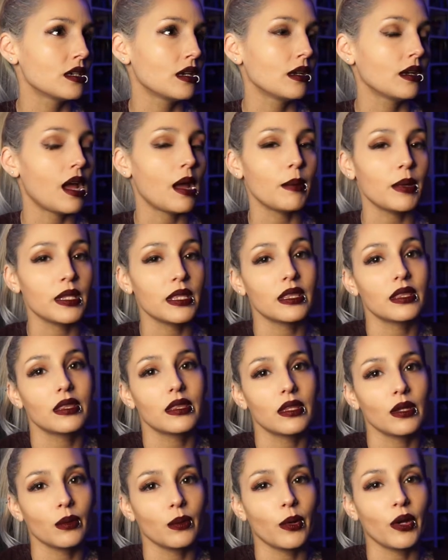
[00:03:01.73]
I mean
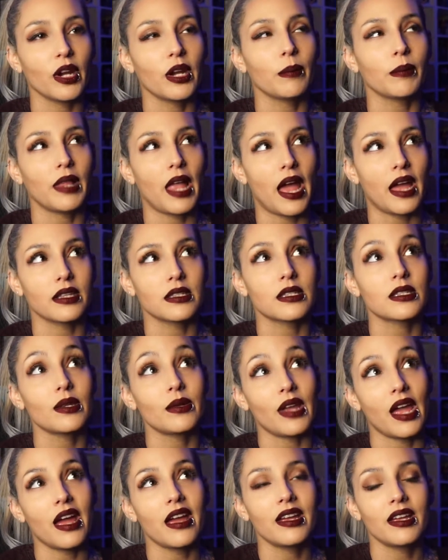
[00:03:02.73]
they're wearing plaids, so
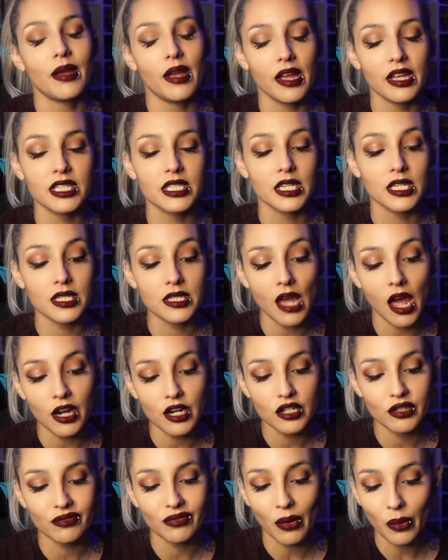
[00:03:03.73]
yeah, it's a Scottish
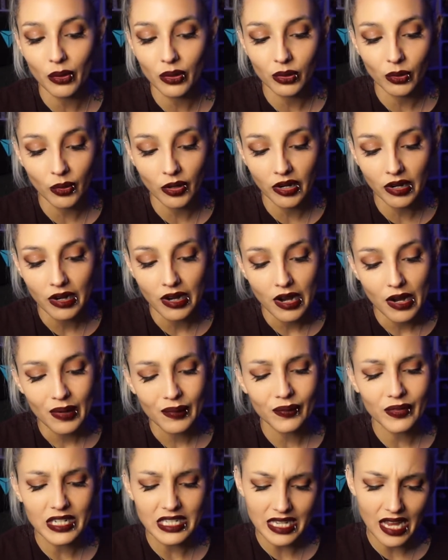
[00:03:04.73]
folklore
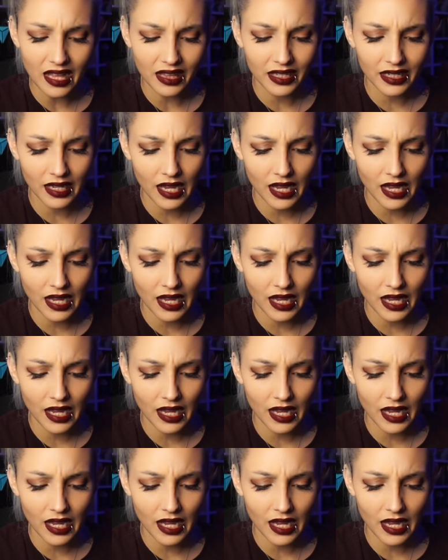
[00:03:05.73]
retelling,